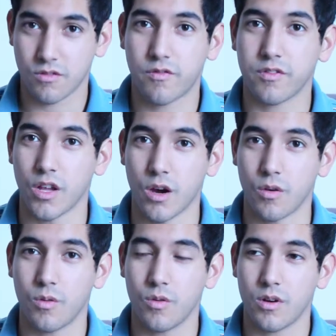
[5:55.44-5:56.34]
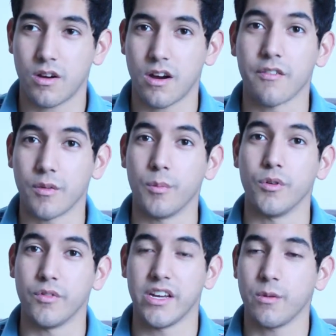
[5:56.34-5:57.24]
flow of a
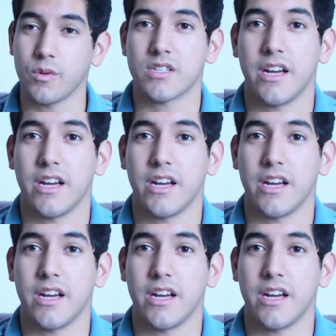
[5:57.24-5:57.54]
movie. It was